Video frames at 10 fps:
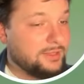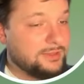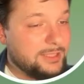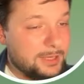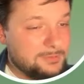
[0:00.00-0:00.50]

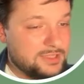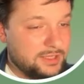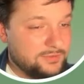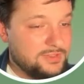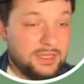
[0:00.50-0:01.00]

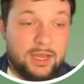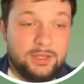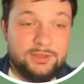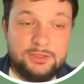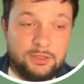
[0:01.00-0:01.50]
themselves are
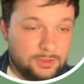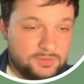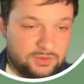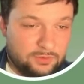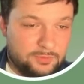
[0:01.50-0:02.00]
not
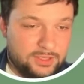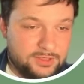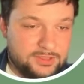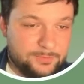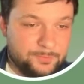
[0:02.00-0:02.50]

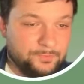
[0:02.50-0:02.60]
observability.